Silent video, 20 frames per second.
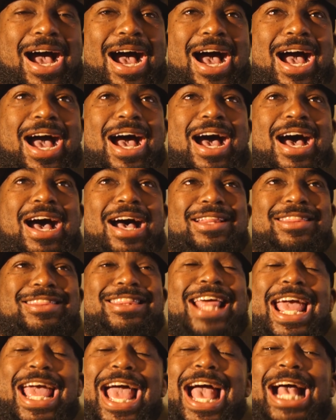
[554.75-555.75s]

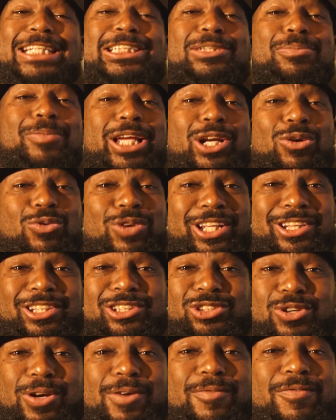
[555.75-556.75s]
They asked me to read
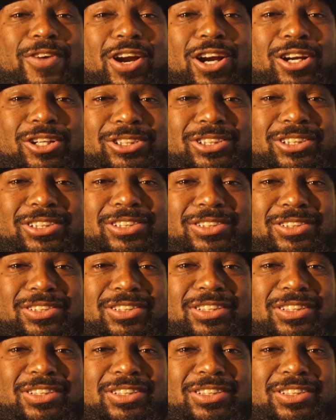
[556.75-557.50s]
the script first.